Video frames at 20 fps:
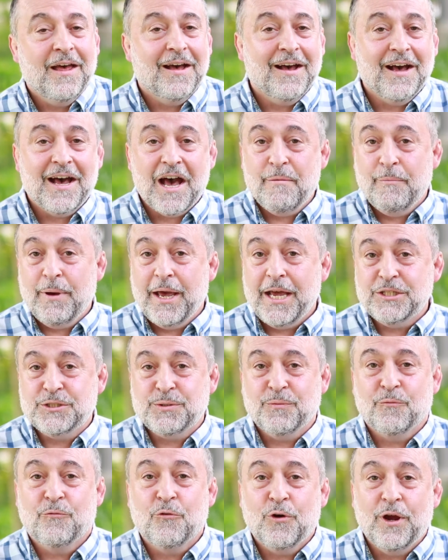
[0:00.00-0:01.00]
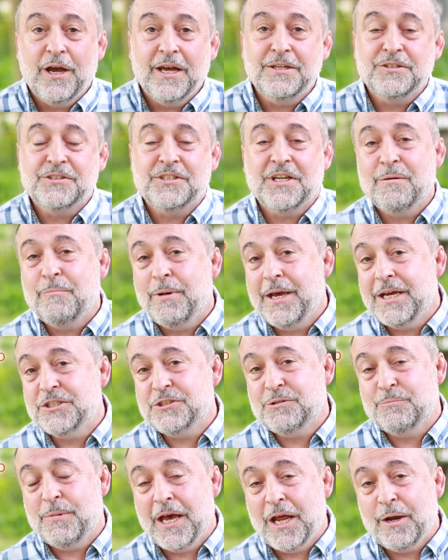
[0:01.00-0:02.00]
Uh, I made some friends, I made
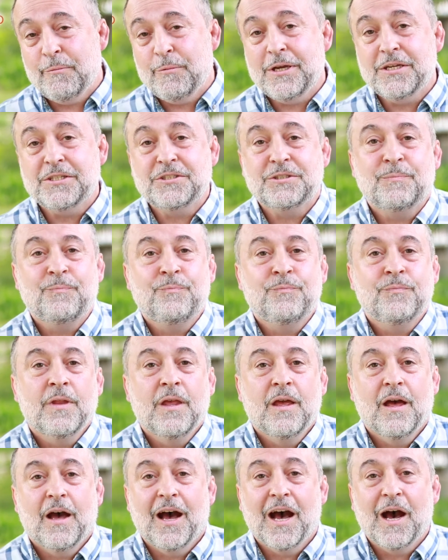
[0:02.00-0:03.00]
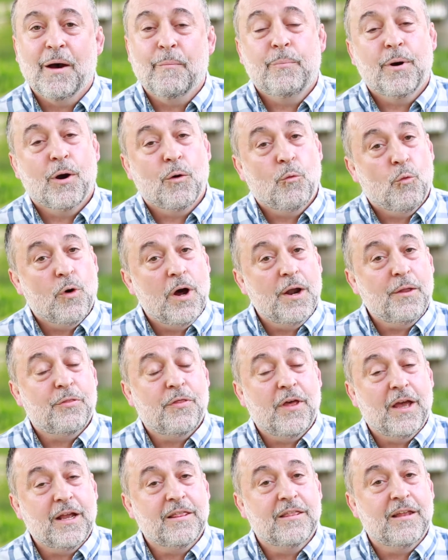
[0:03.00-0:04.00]
some enemies. Uh, but one
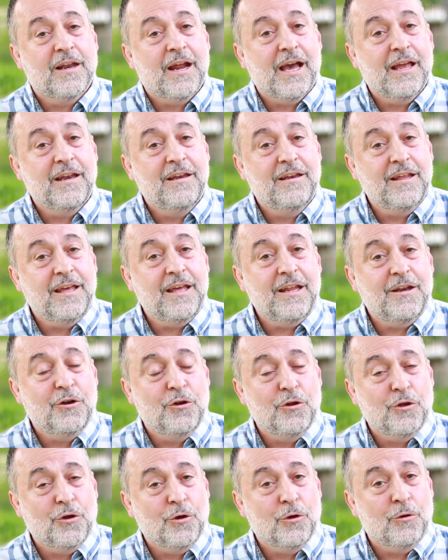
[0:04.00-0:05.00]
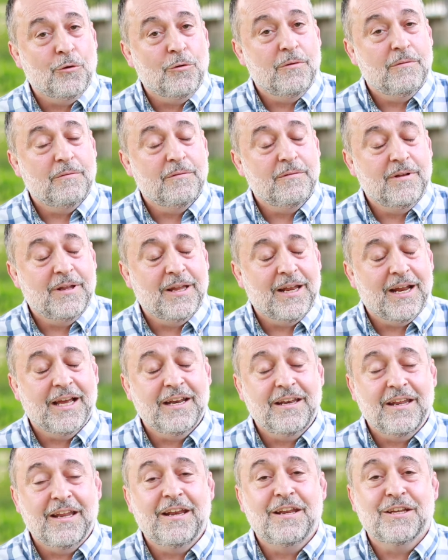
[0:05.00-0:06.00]
thing that I did do, that
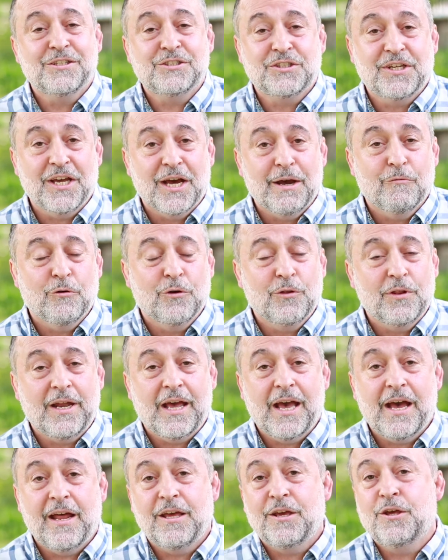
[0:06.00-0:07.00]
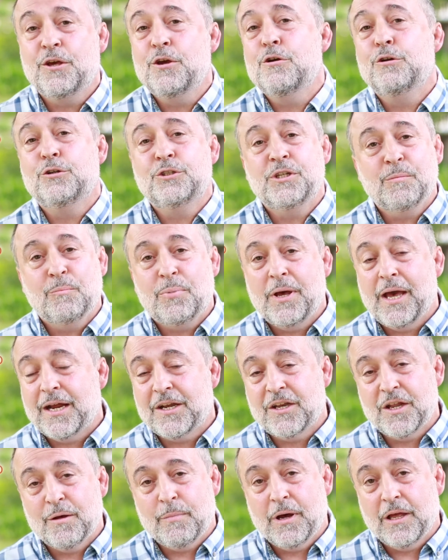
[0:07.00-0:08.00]
I did discover that had a huge
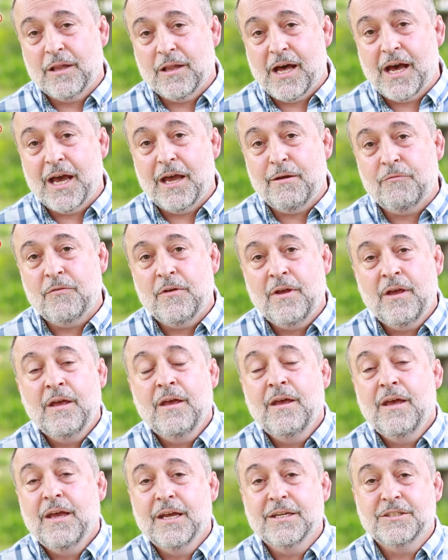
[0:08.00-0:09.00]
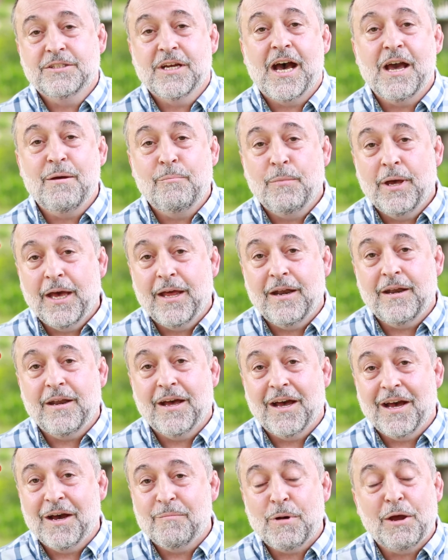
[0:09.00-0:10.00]
impact on my life, is I met
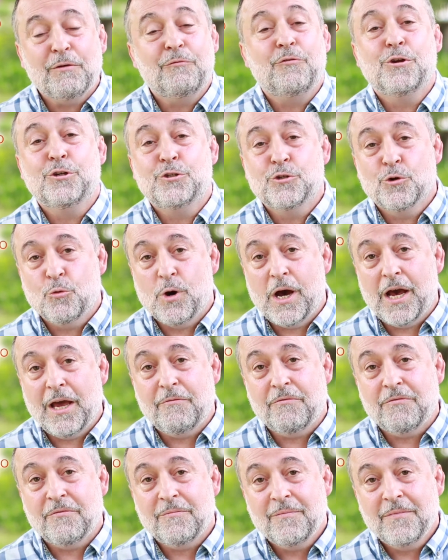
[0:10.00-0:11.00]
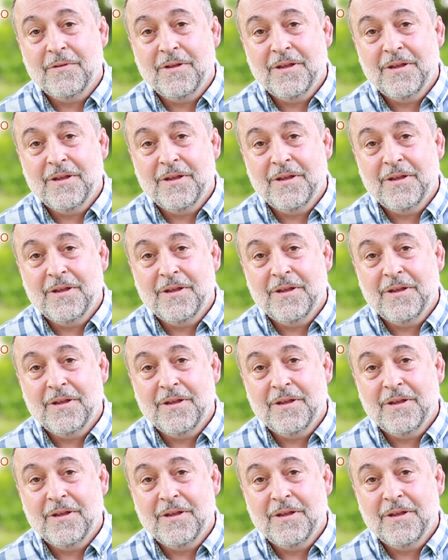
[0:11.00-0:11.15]
uh, my future wife,